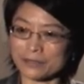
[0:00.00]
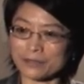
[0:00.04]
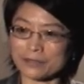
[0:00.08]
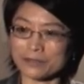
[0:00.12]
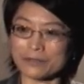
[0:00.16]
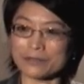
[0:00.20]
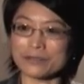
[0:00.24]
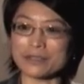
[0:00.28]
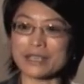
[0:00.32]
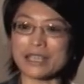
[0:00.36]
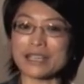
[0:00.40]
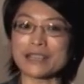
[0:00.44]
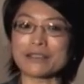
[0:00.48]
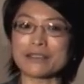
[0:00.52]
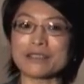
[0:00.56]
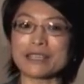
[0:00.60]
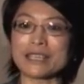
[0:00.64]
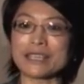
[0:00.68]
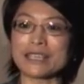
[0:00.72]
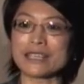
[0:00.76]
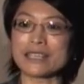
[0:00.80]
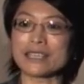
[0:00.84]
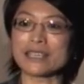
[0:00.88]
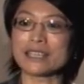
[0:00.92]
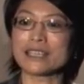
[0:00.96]

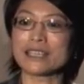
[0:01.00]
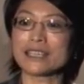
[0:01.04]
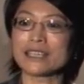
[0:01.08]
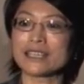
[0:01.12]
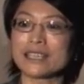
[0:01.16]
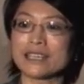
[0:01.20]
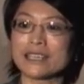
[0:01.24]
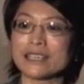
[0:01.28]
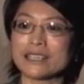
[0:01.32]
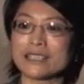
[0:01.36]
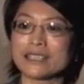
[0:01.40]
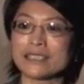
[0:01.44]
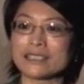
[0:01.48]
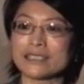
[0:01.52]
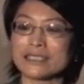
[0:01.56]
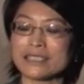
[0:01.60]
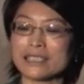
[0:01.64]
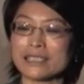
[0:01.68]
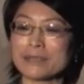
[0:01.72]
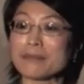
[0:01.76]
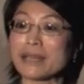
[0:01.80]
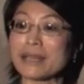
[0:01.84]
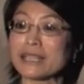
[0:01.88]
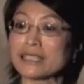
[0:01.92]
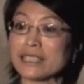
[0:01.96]
very
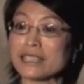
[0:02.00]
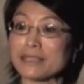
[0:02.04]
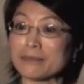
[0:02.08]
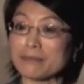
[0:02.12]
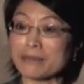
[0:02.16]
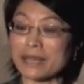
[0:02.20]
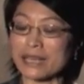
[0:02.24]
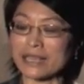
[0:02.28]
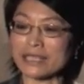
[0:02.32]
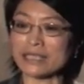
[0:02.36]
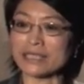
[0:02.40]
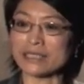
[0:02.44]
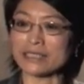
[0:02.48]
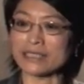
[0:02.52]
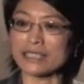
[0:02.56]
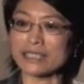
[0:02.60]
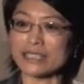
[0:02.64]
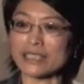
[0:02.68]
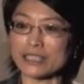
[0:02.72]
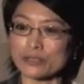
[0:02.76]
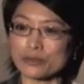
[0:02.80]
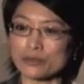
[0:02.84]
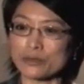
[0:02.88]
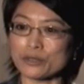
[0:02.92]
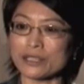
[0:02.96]
demanding by the
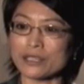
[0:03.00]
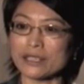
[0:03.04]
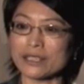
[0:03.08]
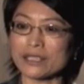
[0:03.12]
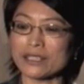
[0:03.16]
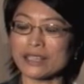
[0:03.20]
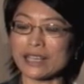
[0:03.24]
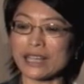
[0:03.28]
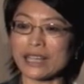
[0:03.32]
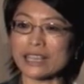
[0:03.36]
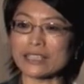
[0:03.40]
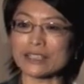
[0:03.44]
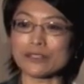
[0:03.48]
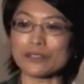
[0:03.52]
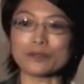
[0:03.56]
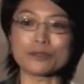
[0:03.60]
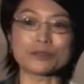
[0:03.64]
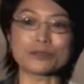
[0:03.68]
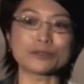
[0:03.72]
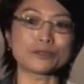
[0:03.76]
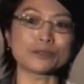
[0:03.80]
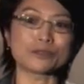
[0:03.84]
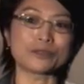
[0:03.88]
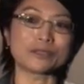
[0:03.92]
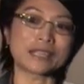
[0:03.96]
industry, and
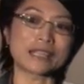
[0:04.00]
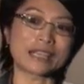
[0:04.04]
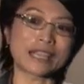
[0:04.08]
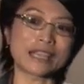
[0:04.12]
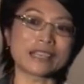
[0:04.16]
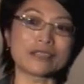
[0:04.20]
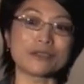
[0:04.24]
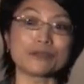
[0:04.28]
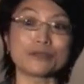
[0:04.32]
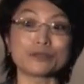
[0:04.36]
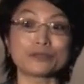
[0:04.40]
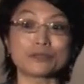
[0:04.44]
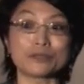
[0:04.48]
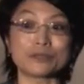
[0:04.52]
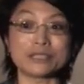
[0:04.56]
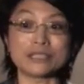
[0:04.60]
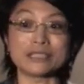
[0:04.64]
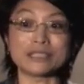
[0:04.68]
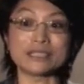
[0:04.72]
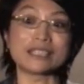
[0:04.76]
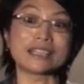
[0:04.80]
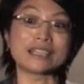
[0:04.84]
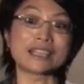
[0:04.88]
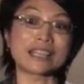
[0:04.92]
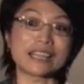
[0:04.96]
also they can also
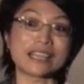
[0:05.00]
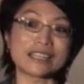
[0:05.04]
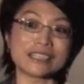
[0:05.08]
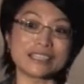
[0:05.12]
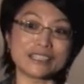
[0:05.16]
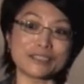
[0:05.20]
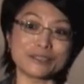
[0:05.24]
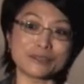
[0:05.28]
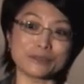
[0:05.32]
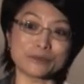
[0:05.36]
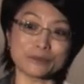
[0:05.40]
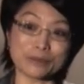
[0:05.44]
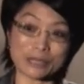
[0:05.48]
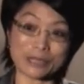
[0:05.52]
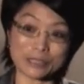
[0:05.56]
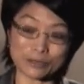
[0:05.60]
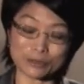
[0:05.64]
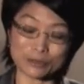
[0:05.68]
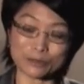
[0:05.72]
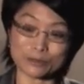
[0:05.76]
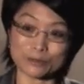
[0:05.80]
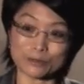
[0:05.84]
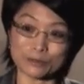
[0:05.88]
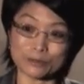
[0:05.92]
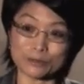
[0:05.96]
easily get into graduate
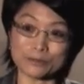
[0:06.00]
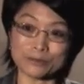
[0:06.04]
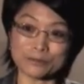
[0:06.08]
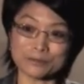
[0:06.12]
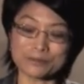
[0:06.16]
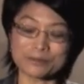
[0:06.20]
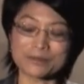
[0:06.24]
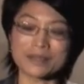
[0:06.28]
school.